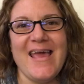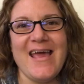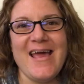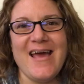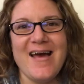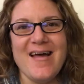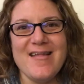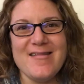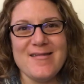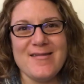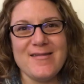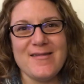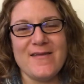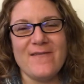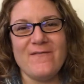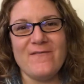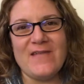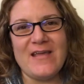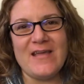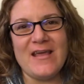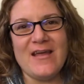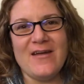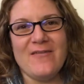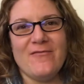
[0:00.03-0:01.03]
guys, it's
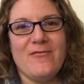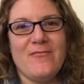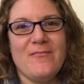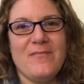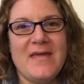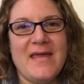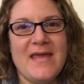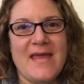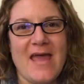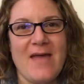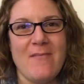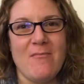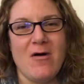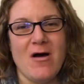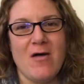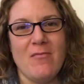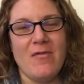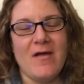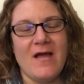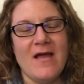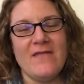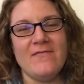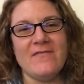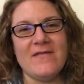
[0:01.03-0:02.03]
Tiffany here from PK Mom
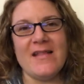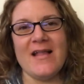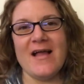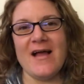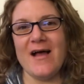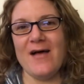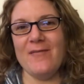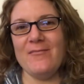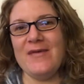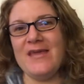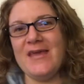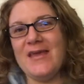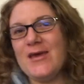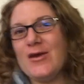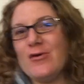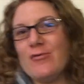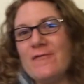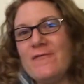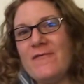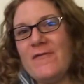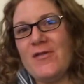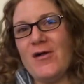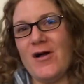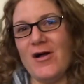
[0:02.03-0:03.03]
Life, and I'm here
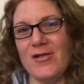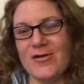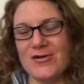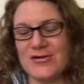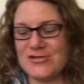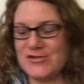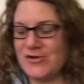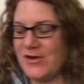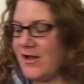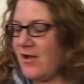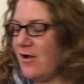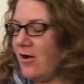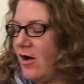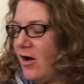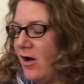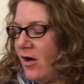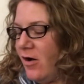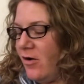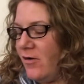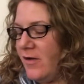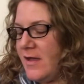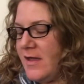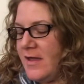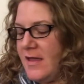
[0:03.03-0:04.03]
with a Dollar Tree
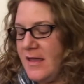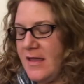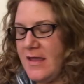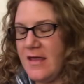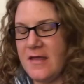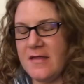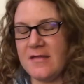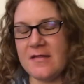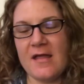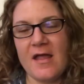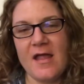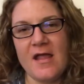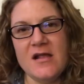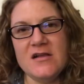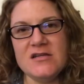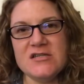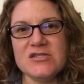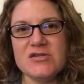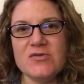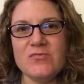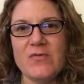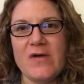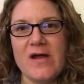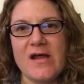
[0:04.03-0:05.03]
haul. It's kind of just
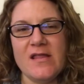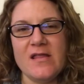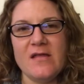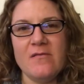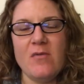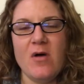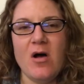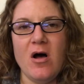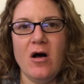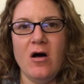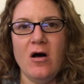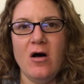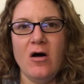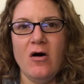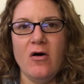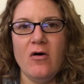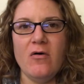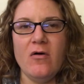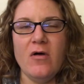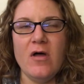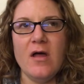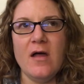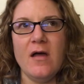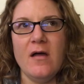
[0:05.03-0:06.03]
a random
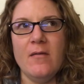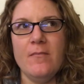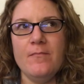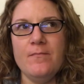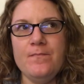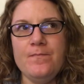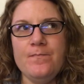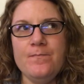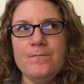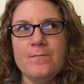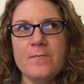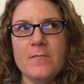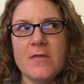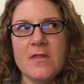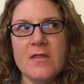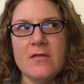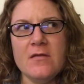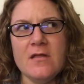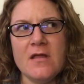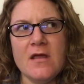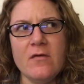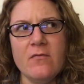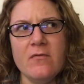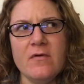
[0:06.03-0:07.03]
haul. Um, I
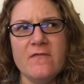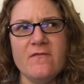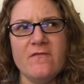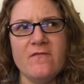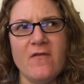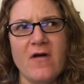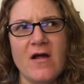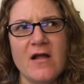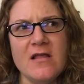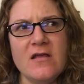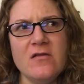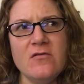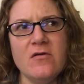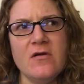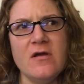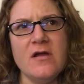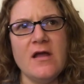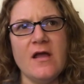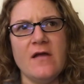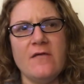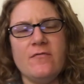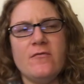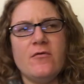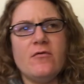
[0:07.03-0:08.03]
think I went Friday night
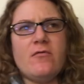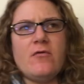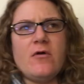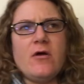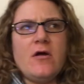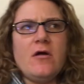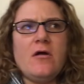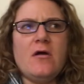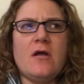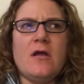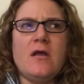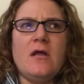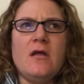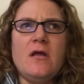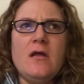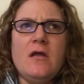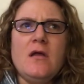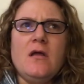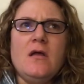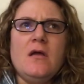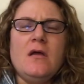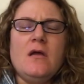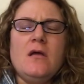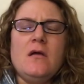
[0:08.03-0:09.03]
after work.
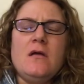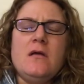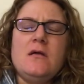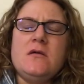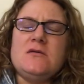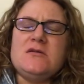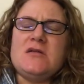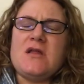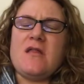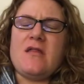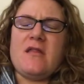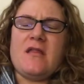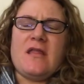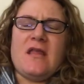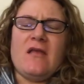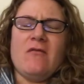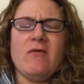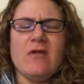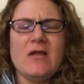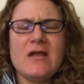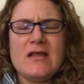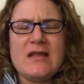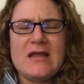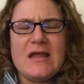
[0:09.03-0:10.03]
Just didn't
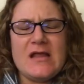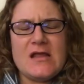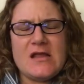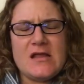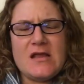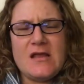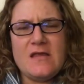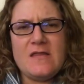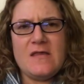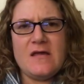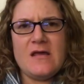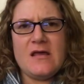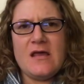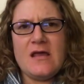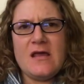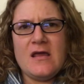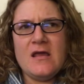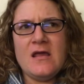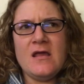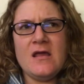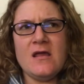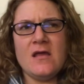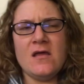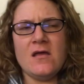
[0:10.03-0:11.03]
really need anything.
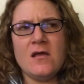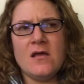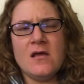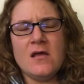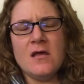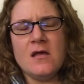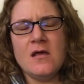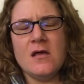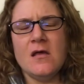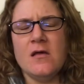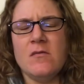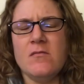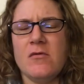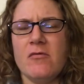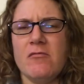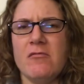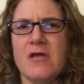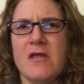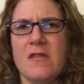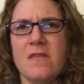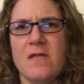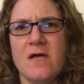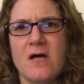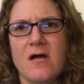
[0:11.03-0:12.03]
So I went
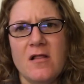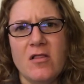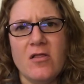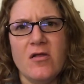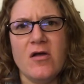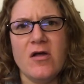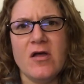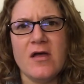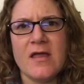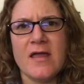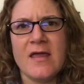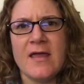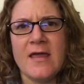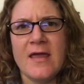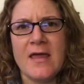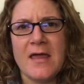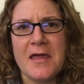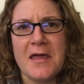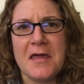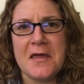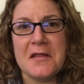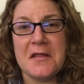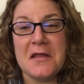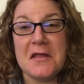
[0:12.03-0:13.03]
and thought I'd look,
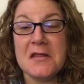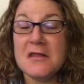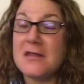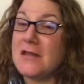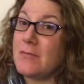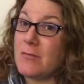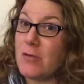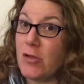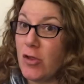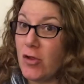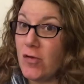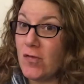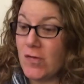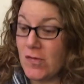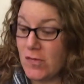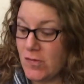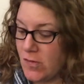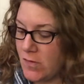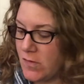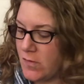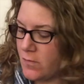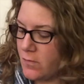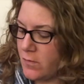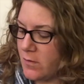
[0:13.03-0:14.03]
and ended up closing the
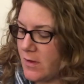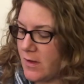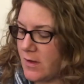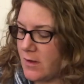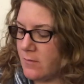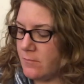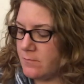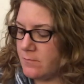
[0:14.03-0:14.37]
store down.